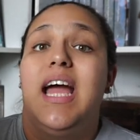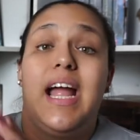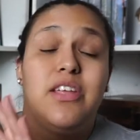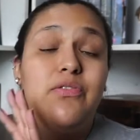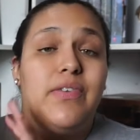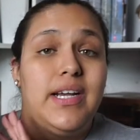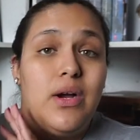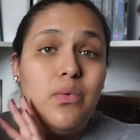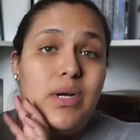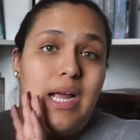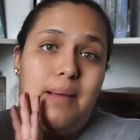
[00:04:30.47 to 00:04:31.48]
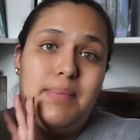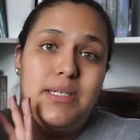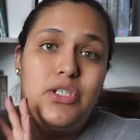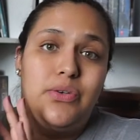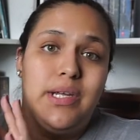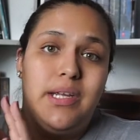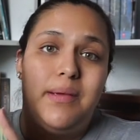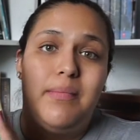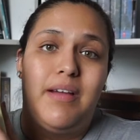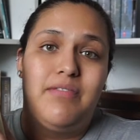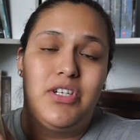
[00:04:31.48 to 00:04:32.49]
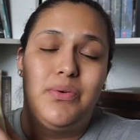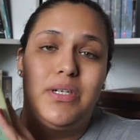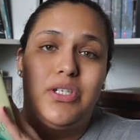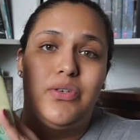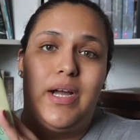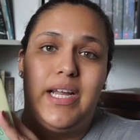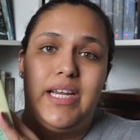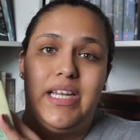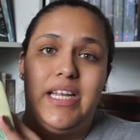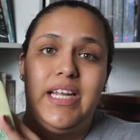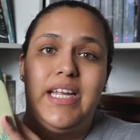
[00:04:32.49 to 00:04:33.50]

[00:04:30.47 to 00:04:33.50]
And you find out what happened to him after he went into hiding.